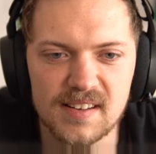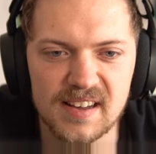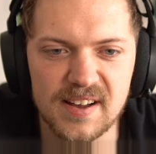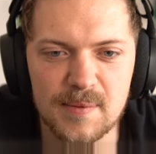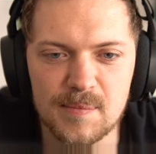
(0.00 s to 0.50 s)

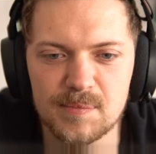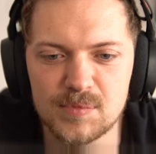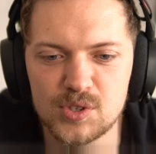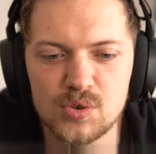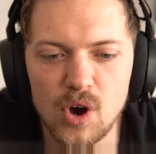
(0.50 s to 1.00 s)

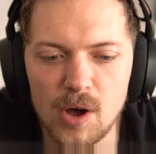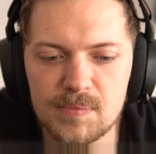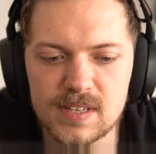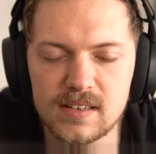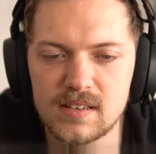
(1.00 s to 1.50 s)
to
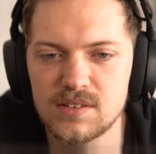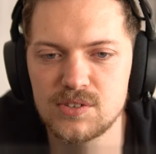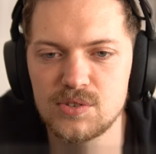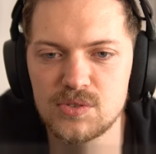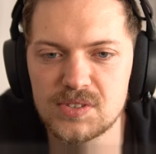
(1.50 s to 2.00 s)
opt in
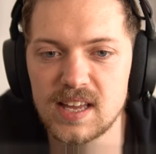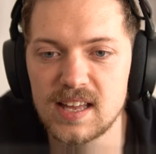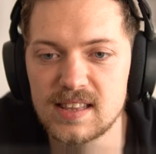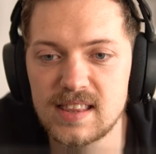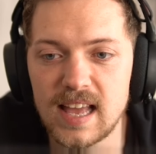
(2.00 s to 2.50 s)
to use
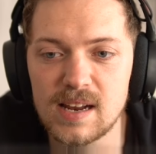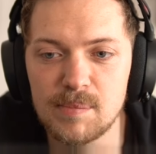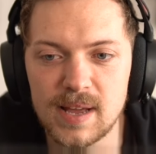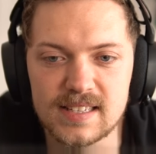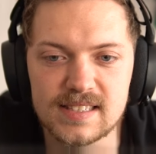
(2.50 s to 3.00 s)
a
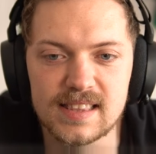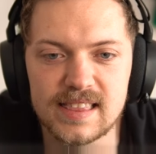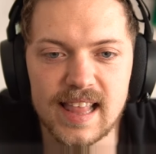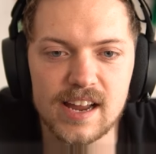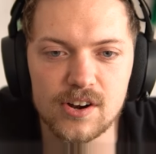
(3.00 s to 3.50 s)
database
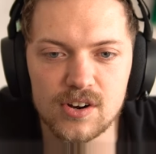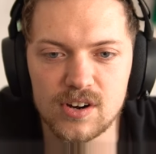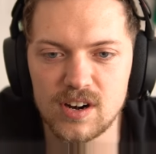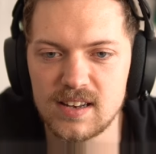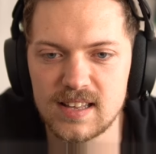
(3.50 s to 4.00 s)

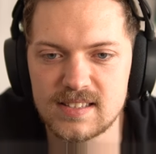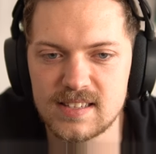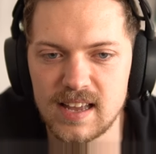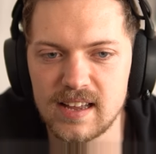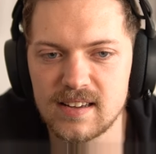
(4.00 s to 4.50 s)
layer, let's
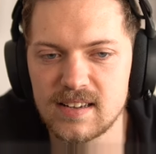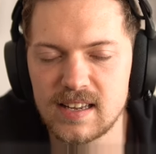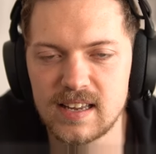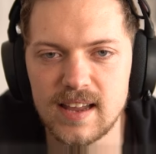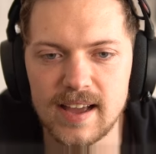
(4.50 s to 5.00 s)
say
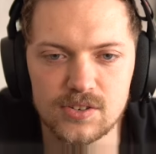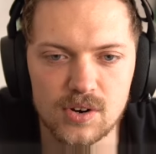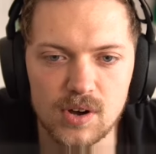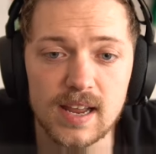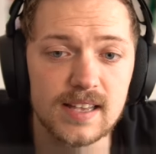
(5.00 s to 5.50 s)
in
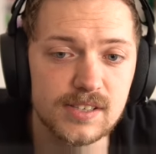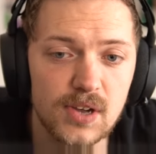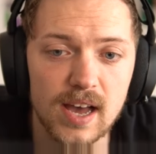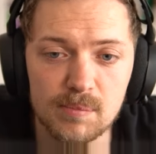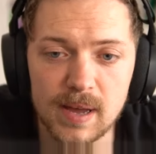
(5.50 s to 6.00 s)
Nitro, an
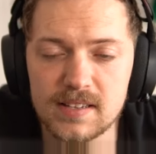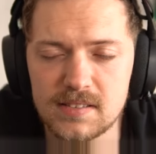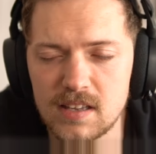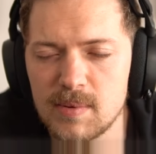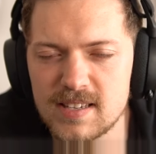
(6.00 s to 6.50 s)
SQL-based
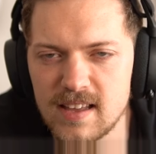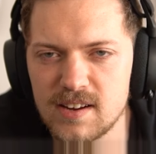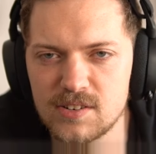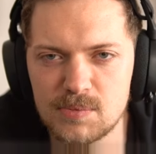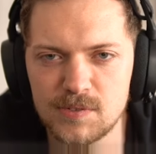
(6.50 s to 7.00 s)
database
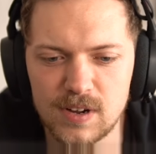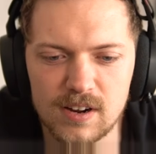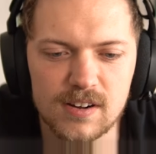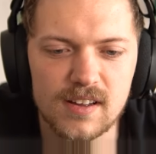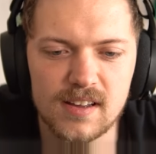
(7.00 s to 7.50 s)
layer, to be
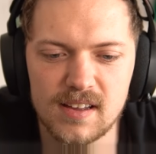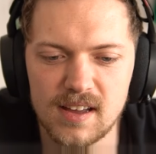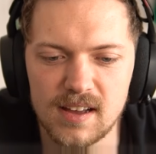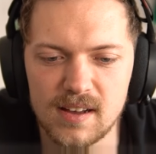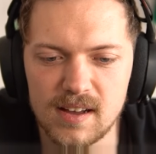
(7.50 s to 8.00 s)
fair.
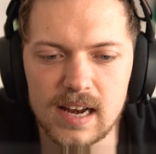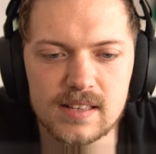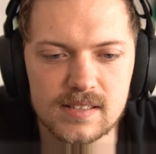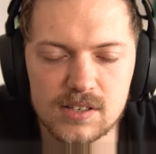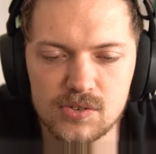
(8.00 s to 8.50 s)
And
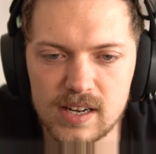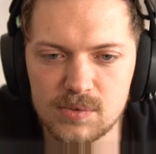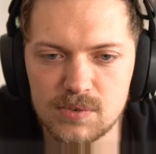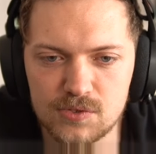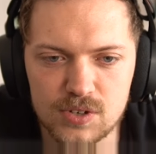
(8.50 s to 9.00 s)
it's integrating
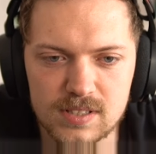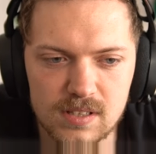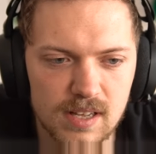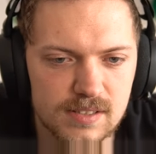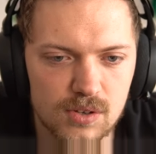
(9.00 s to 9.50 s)
with
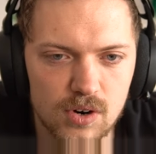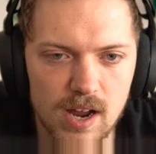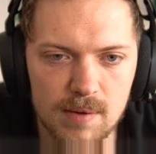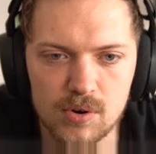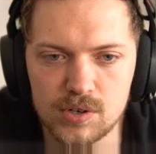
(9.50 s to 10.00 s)
Drizzle as an
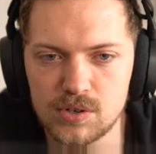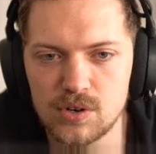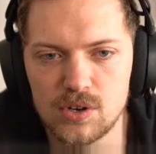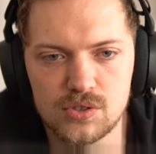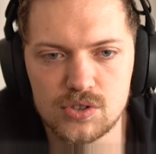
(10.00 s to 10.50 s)
ORM, or you can
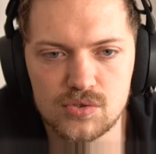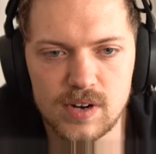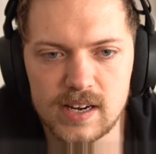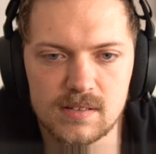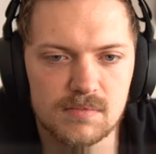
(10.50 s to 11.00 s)
also just
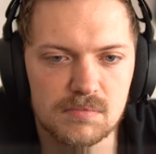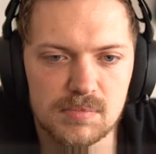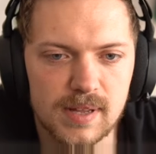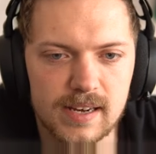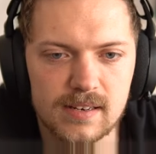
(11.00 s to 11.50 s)
write
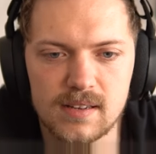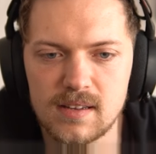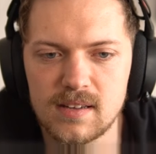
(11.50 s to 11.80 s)
plain